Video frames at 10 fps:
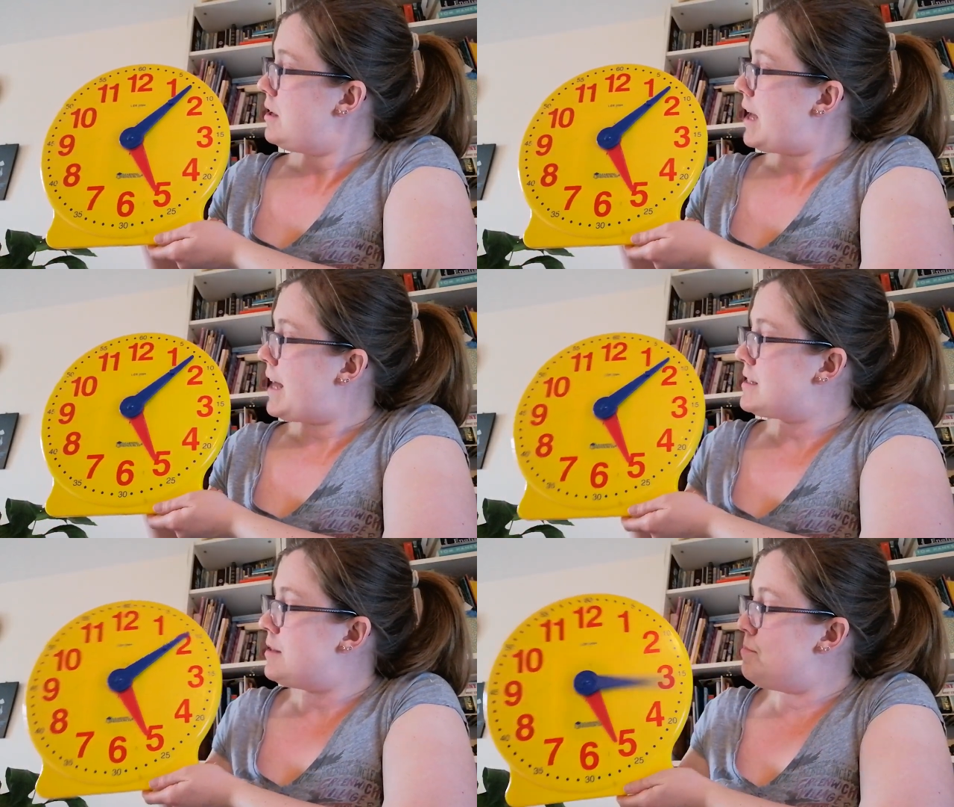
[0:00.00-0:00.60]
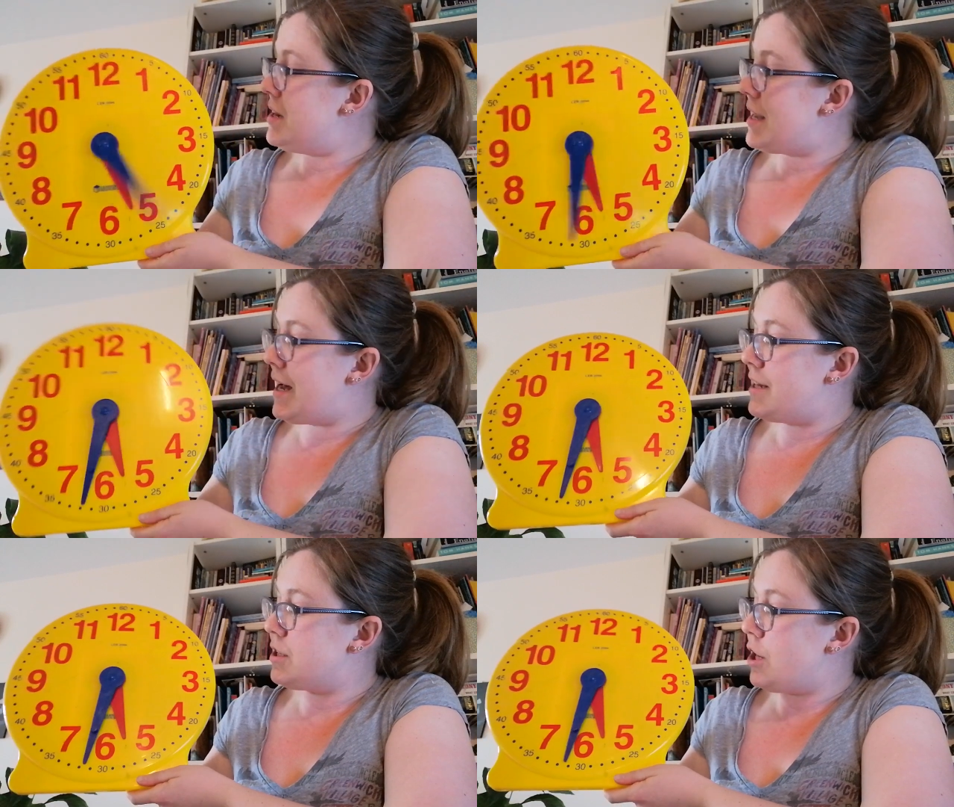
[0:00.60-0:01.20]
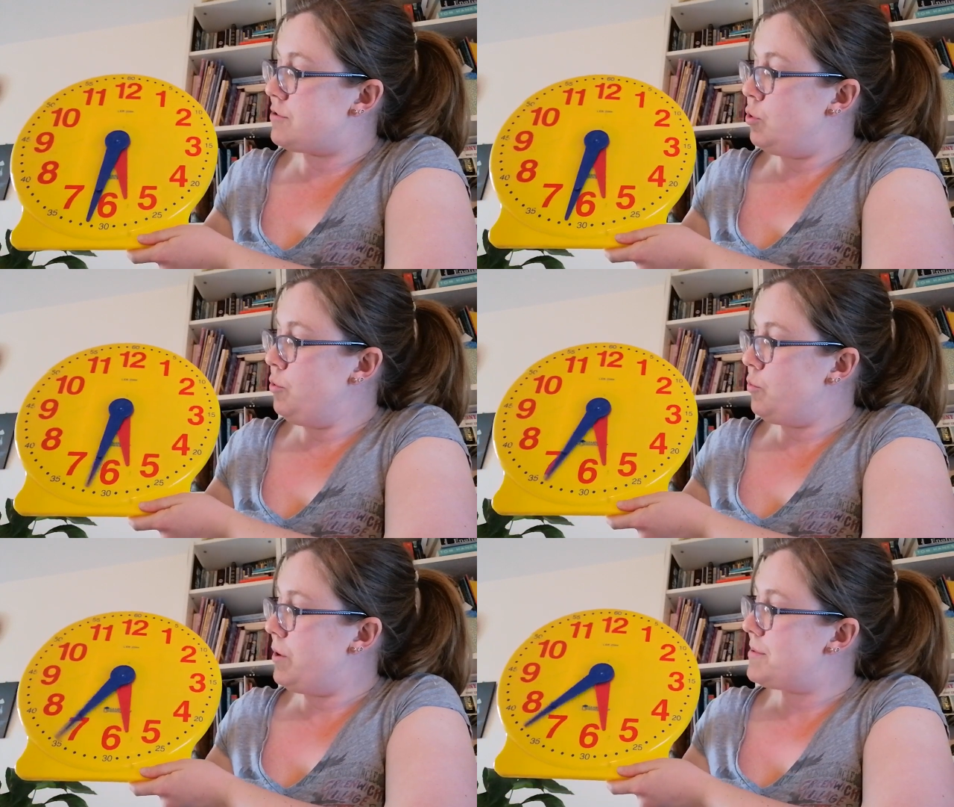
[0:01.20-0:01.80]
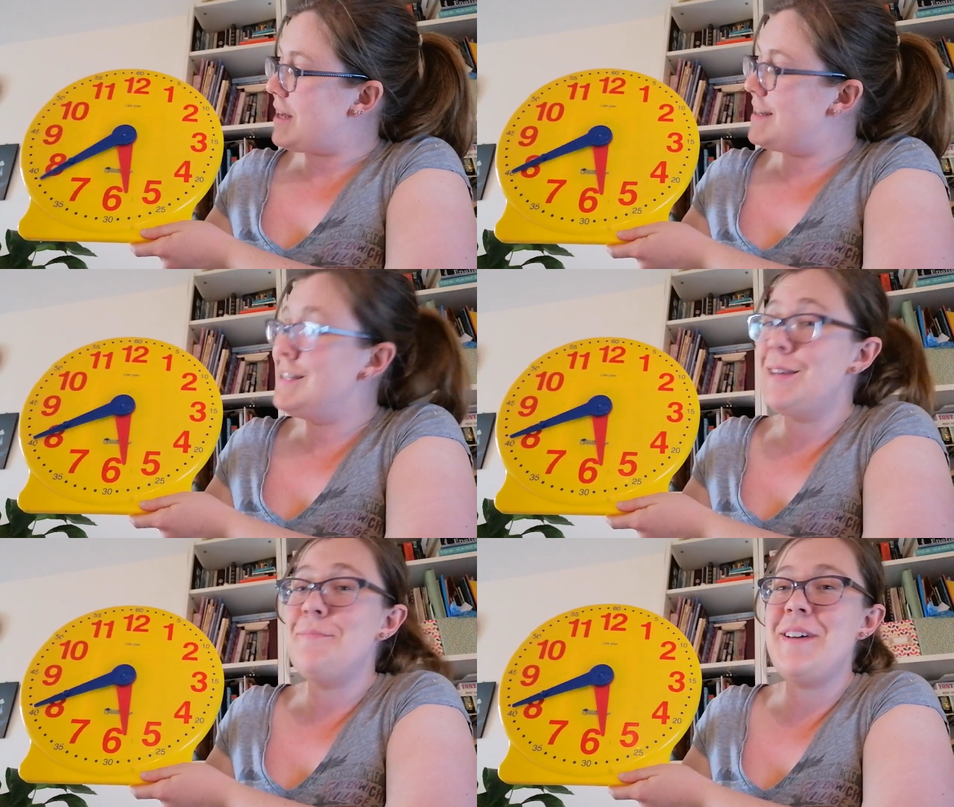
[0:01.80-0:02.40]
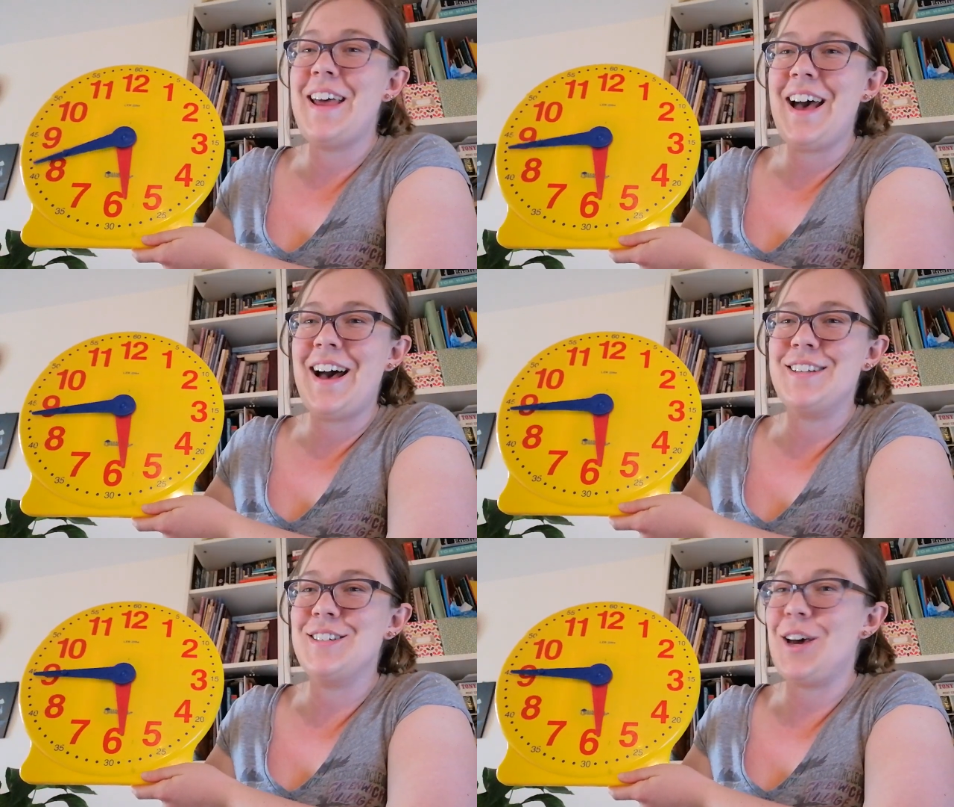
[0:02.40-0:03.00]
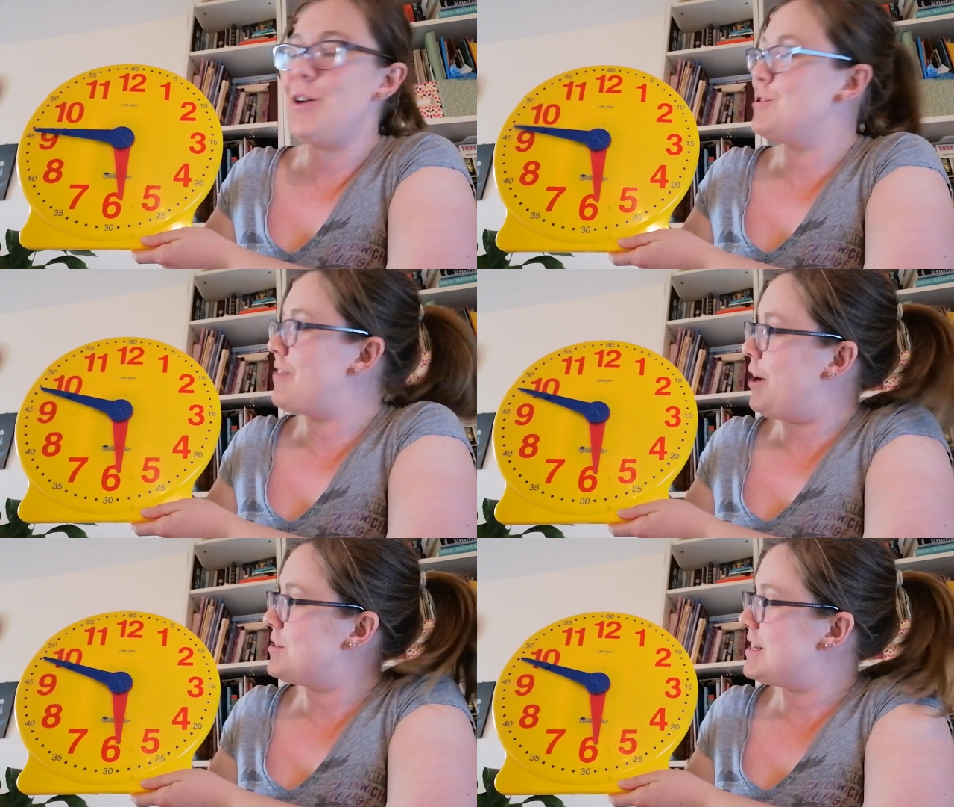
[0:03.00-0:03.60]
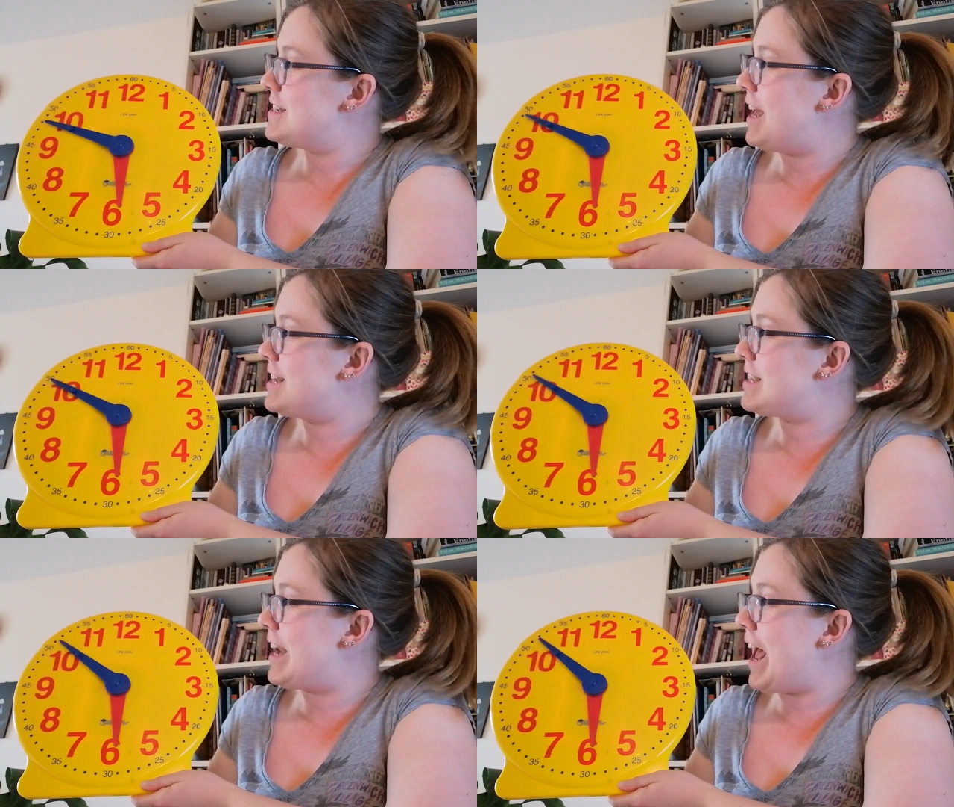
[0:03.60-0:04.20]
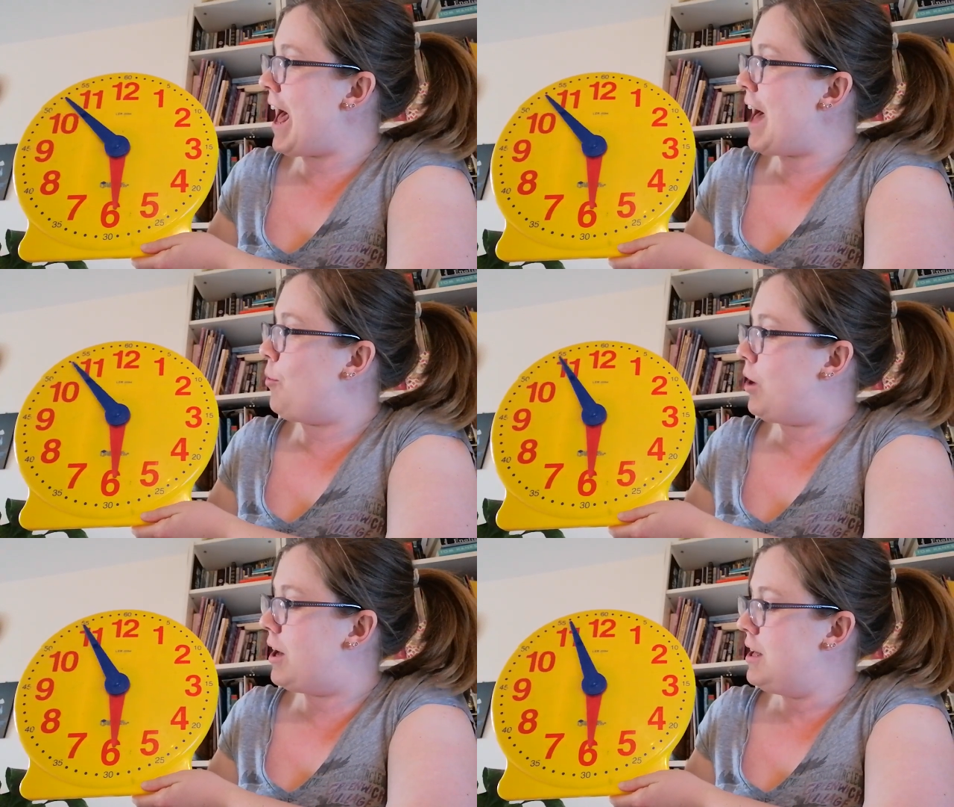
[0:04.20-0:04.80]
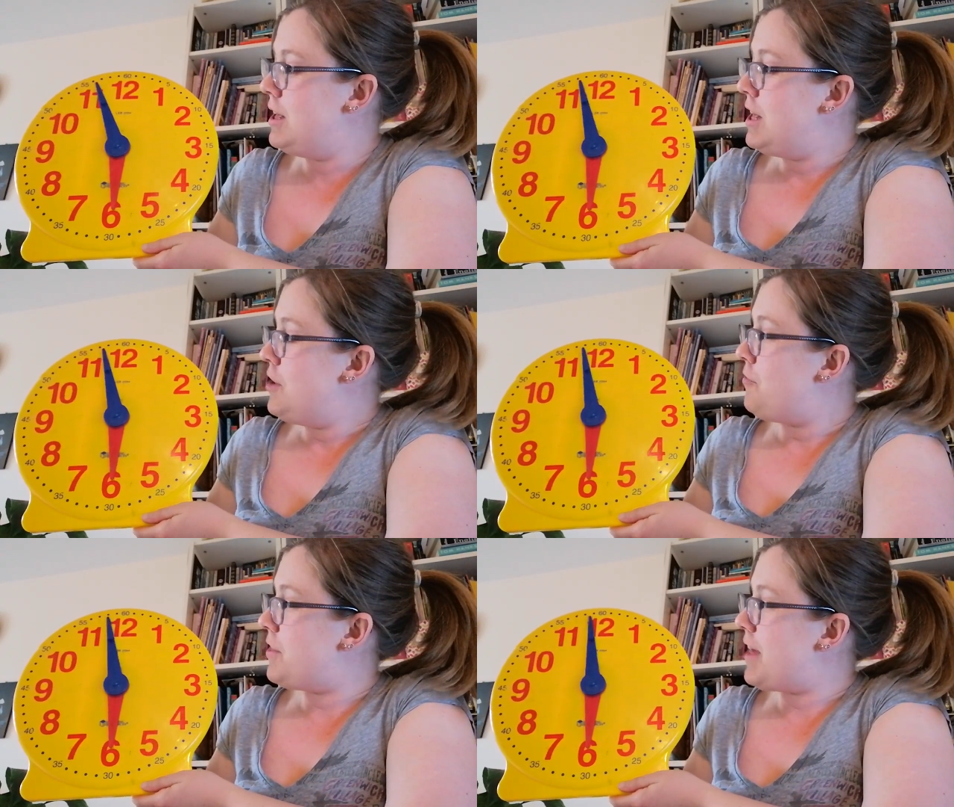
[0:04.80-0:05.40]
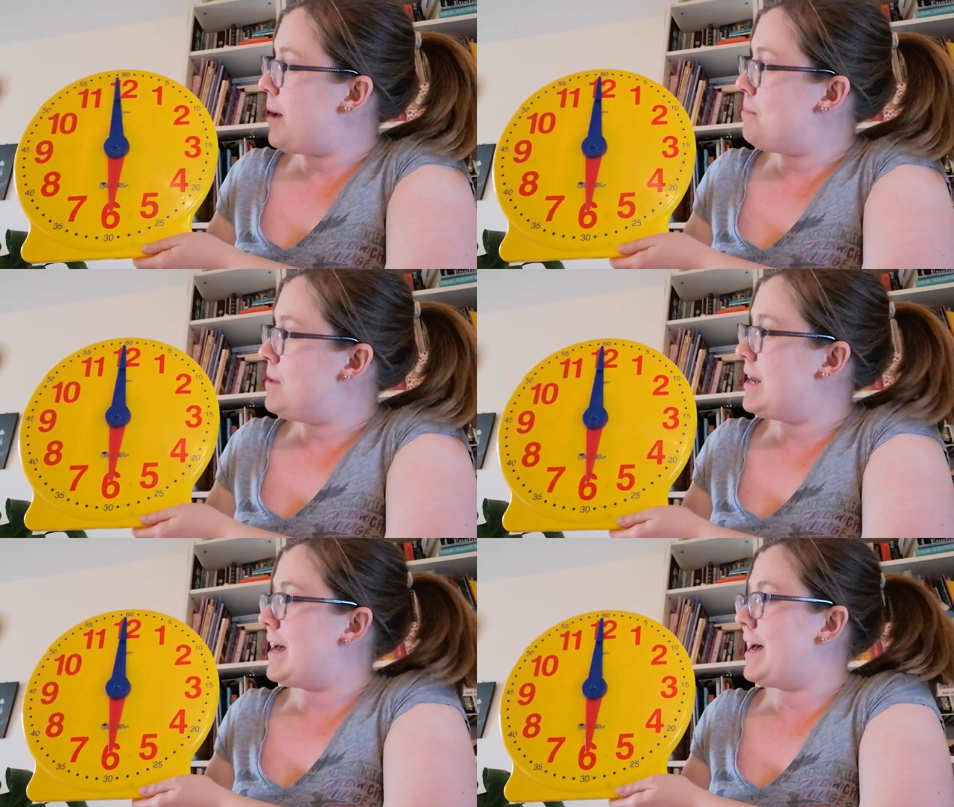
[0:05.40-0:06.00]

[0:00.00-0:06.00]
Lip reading: as the minute hand goes, as the minute hand goes round, it takes an hour for that minute